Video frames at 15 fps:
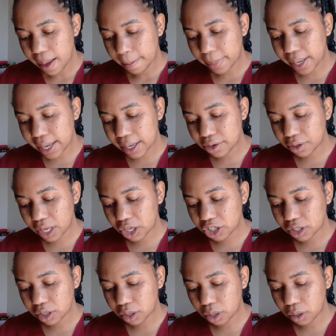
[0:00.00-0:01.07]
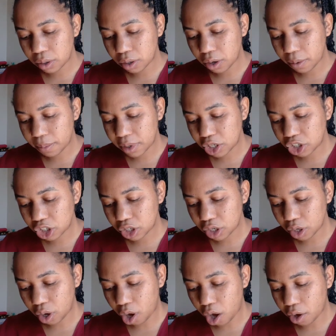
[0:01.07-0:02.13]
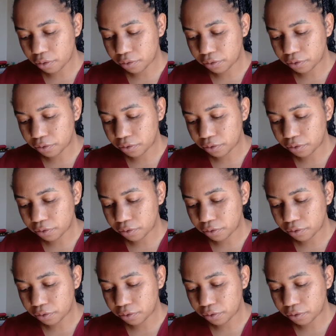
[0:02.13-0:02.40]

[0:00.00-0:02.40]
by Educational Co Commission of uh,